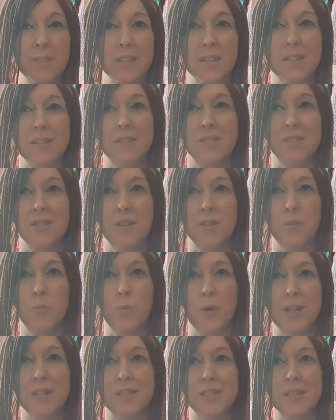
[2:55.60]
let's see,
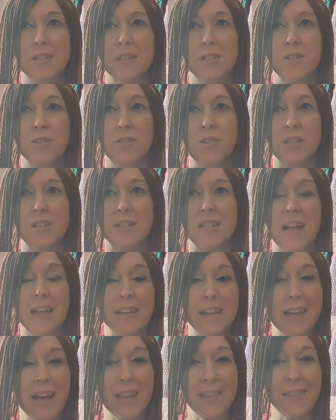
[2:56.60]
what is it? Near the
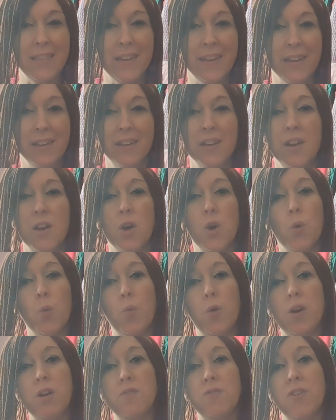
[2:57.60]
deli, I think,
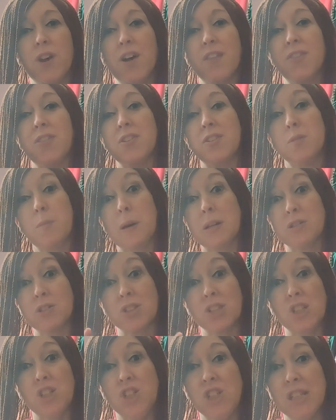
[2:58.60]
where you've got the
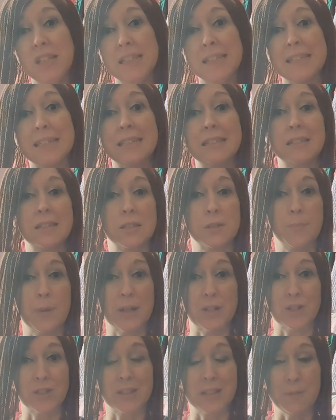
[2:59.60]
specialty cheeses and
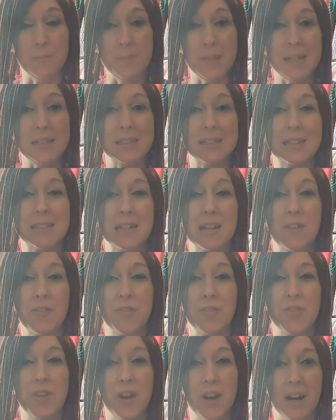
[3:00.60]
specialty meats.
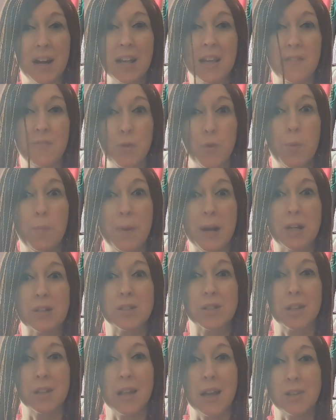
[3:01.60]
They're going to give you a bigger
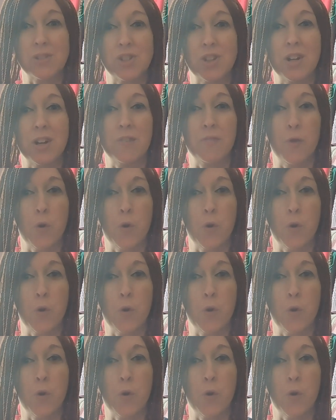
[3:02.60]
selection of